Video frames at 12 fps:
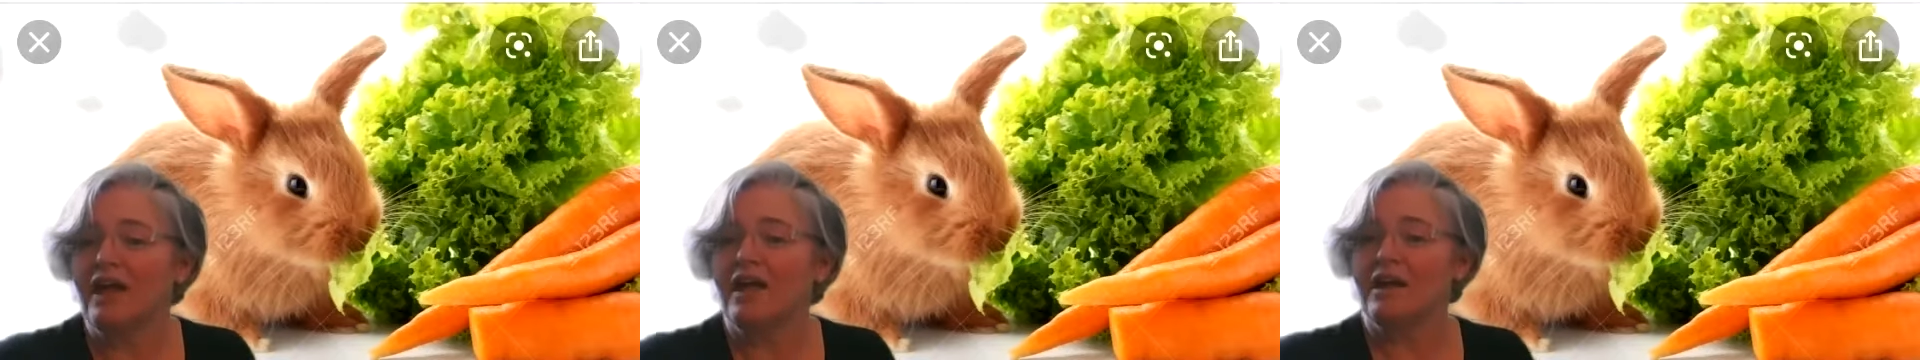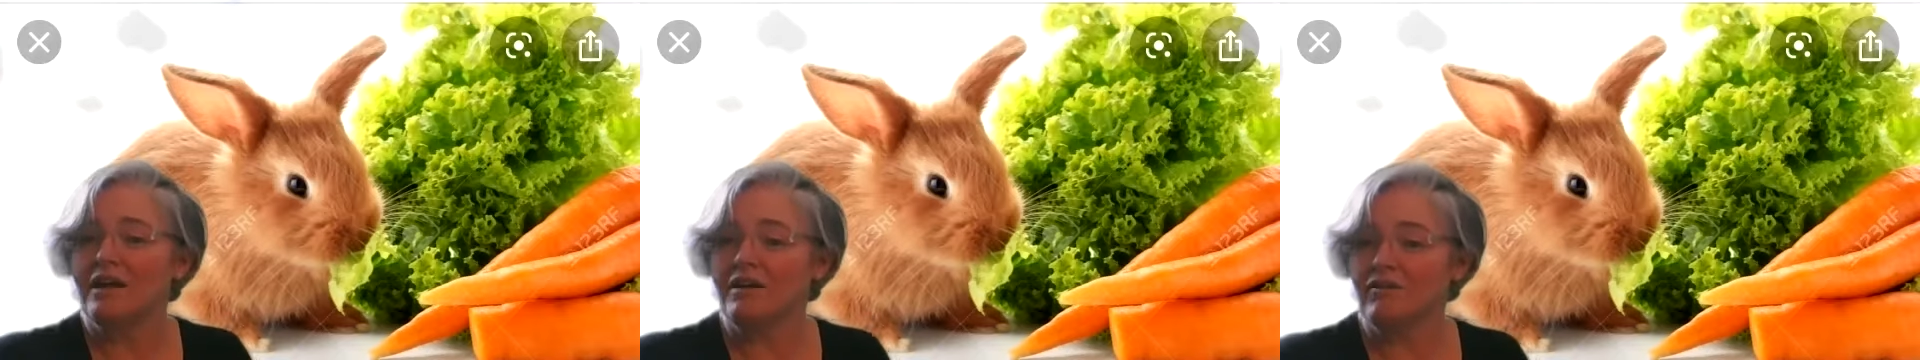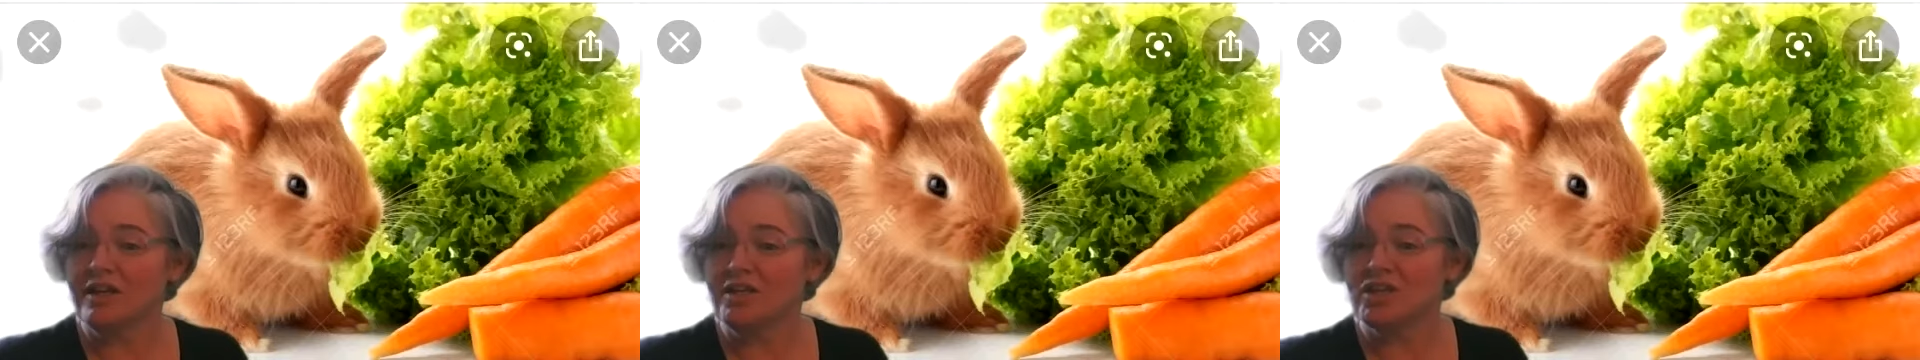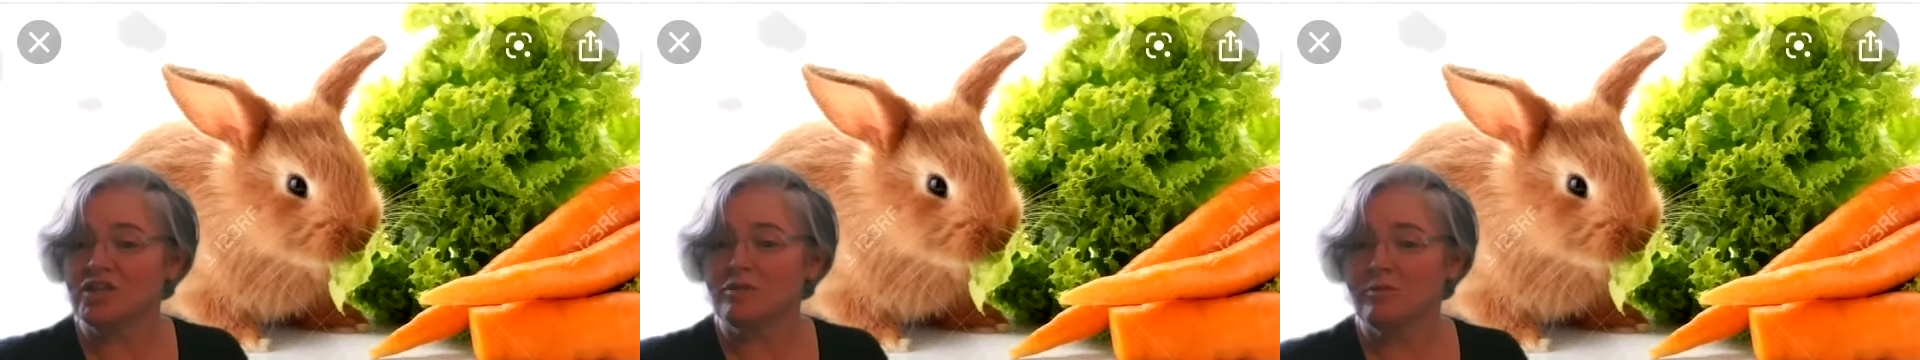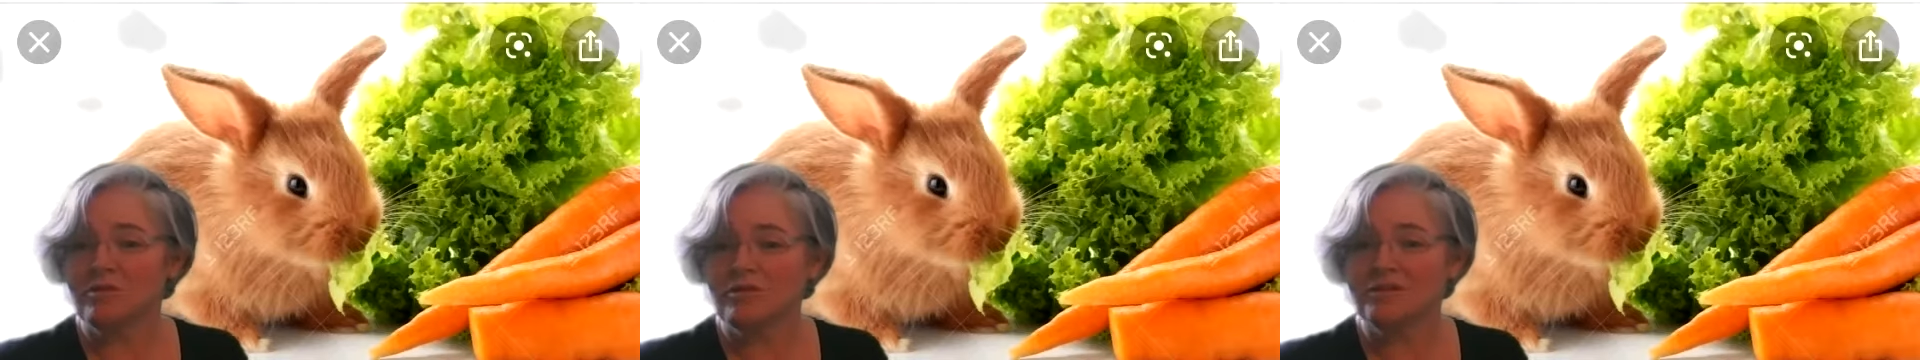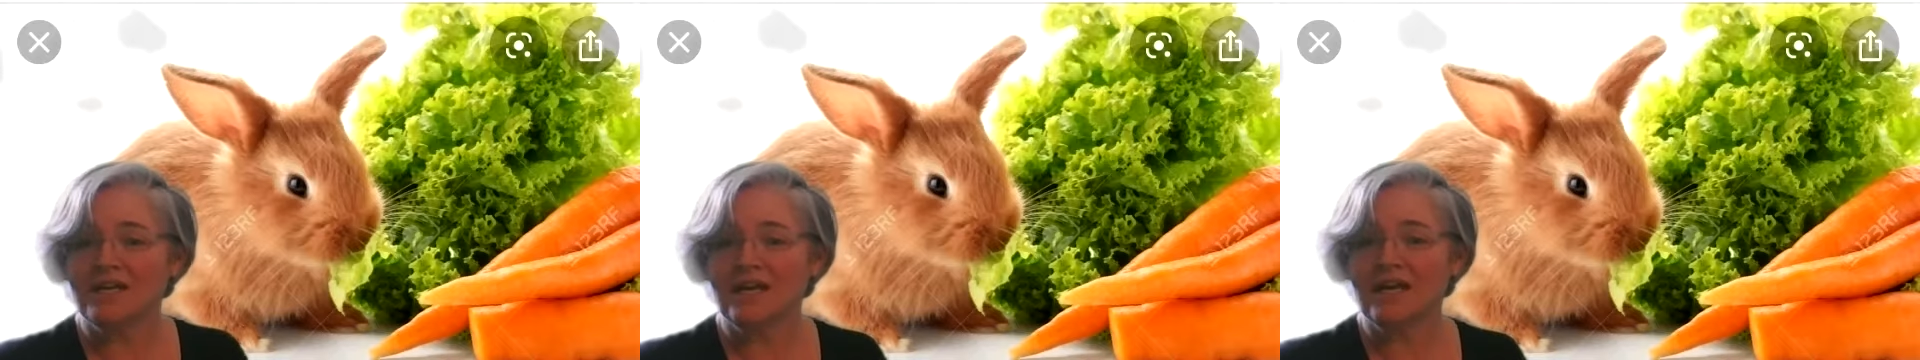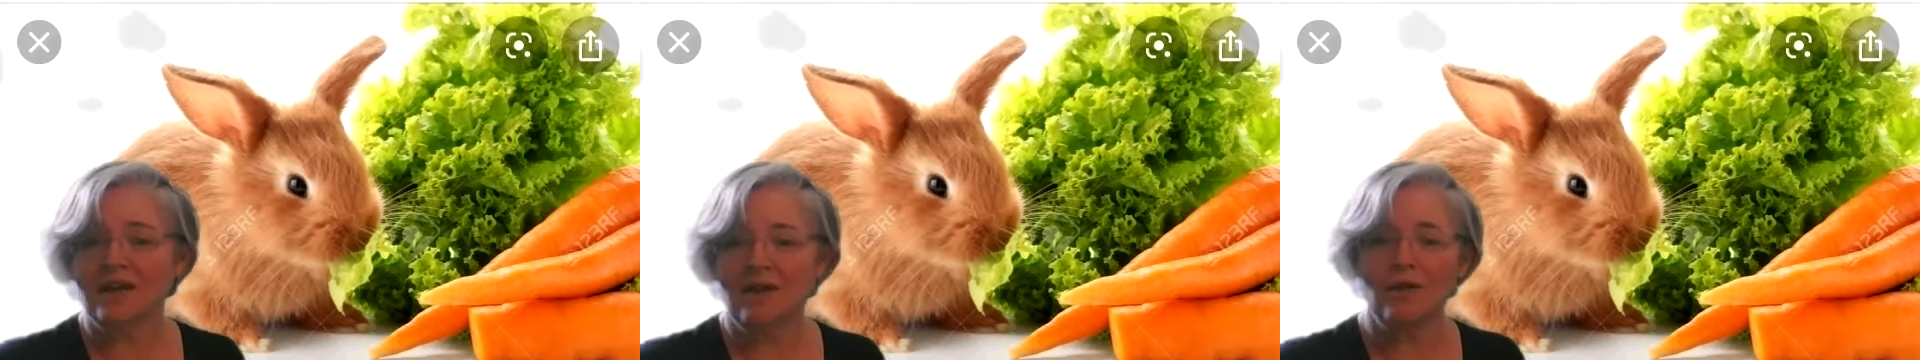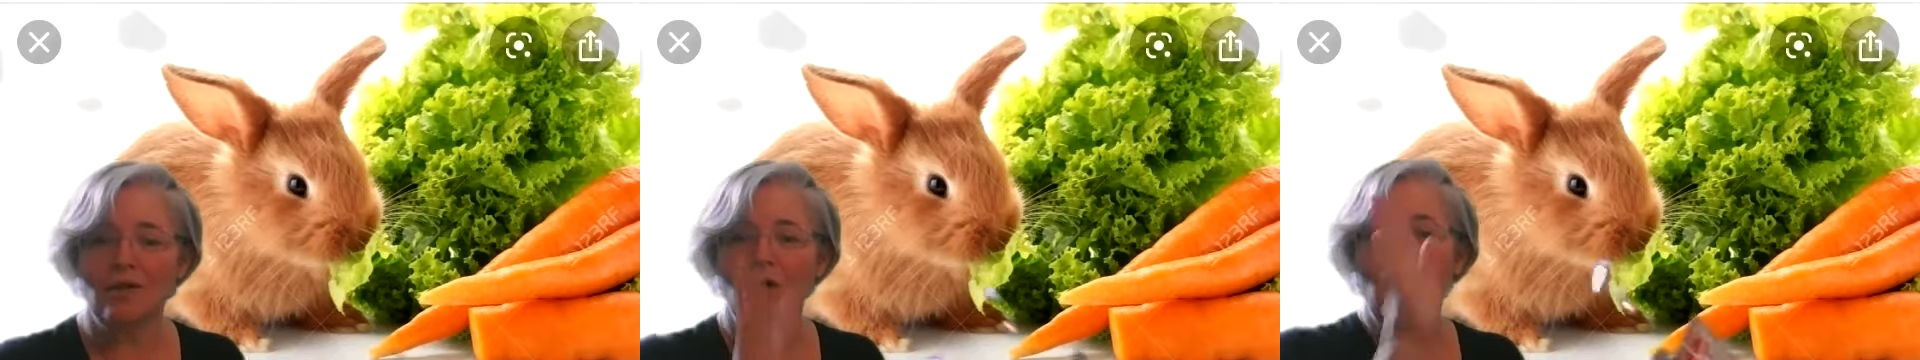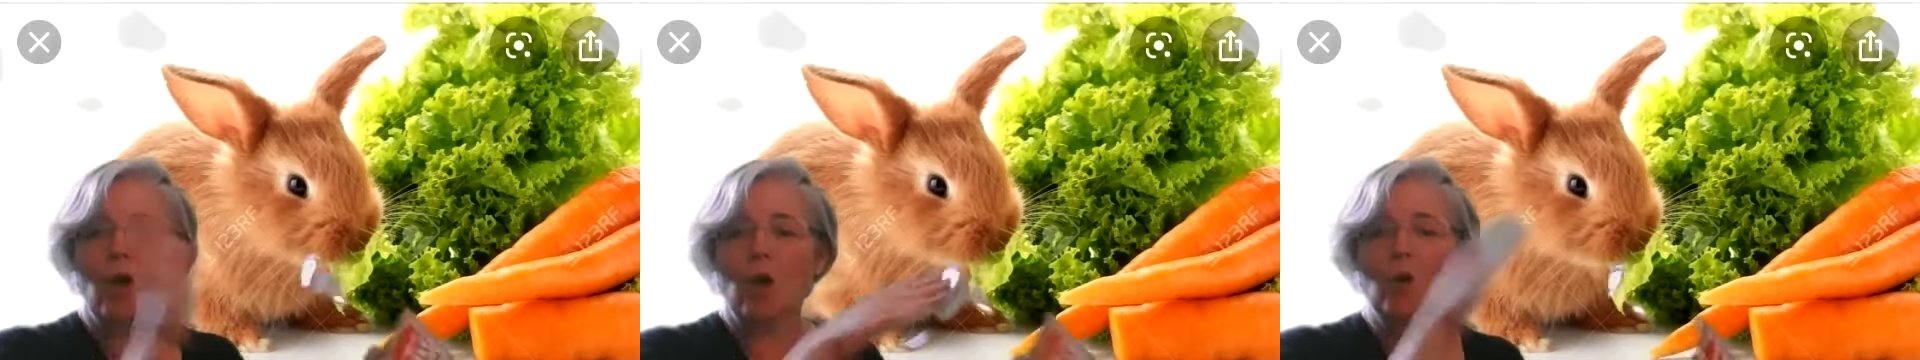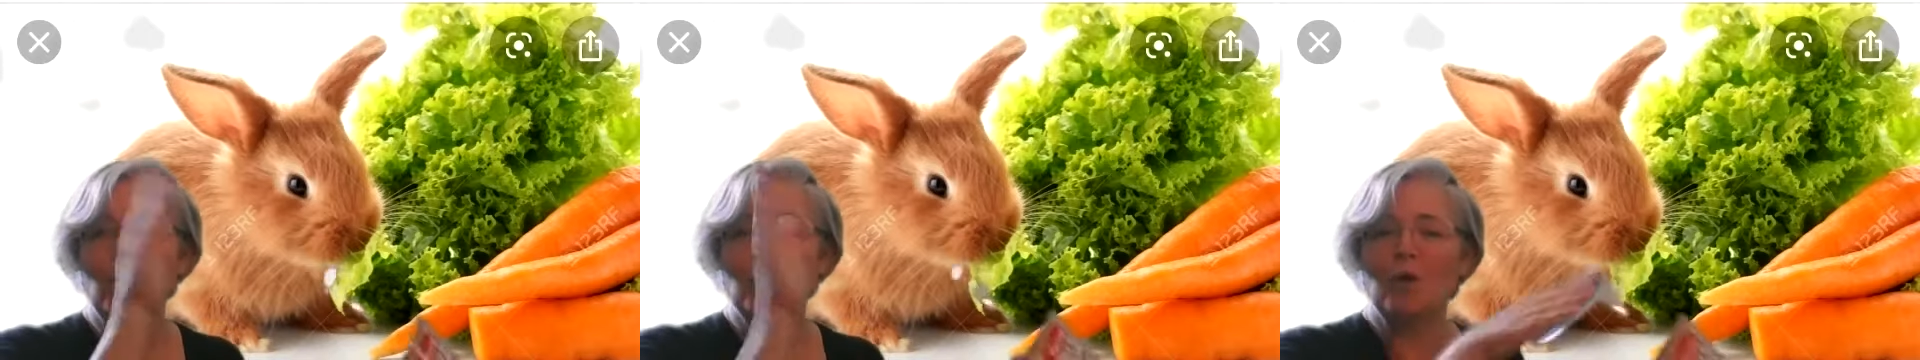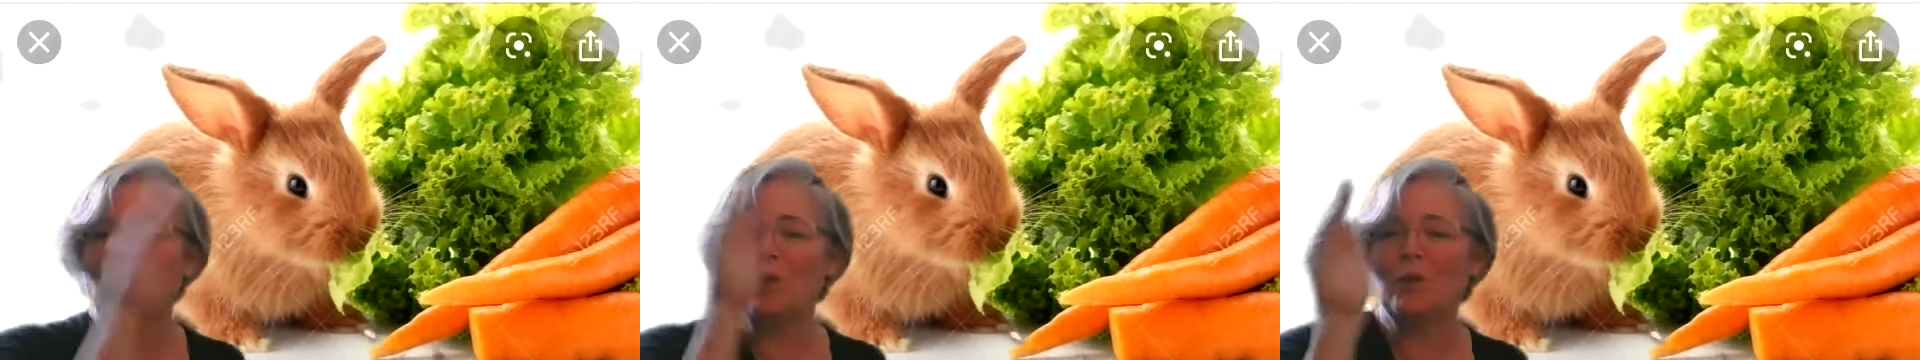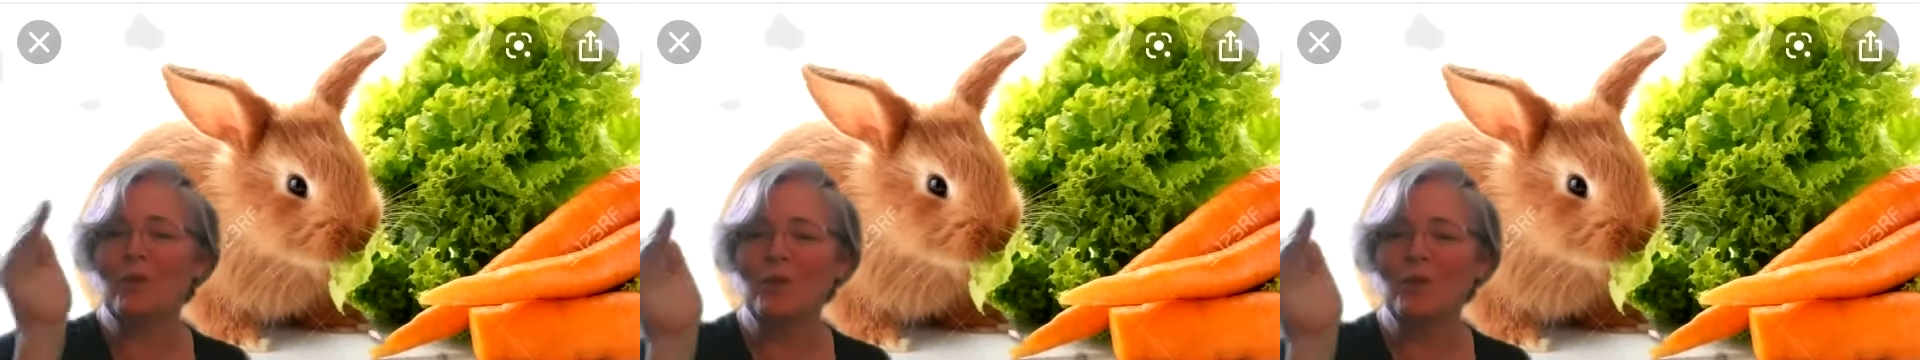any vegetables at all. Oh no.